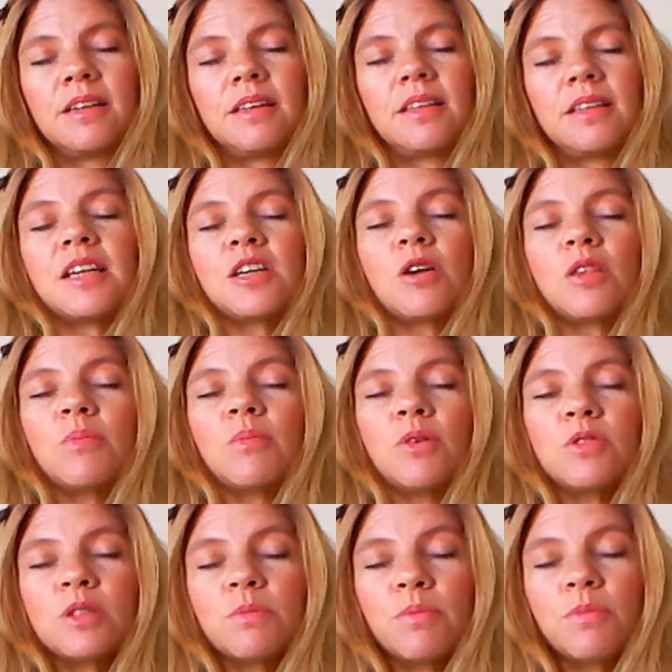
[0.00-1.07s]
that are the
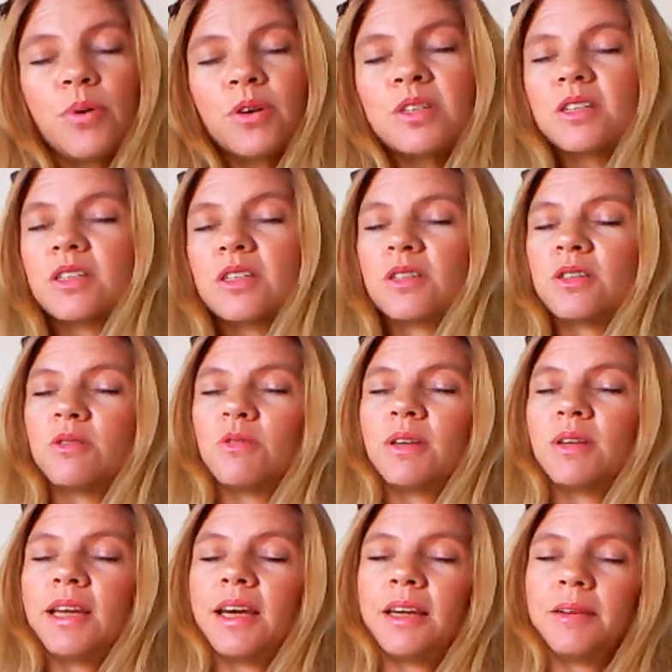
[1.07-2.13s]
most important to
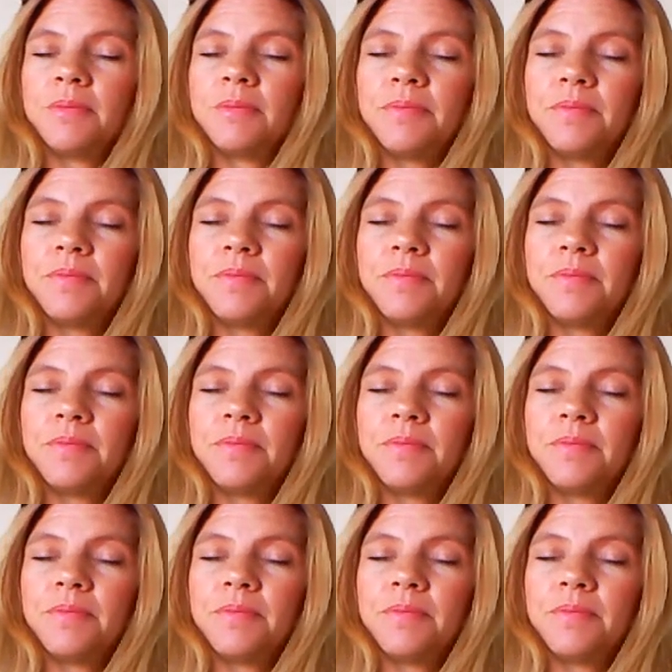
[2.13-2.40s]
relay.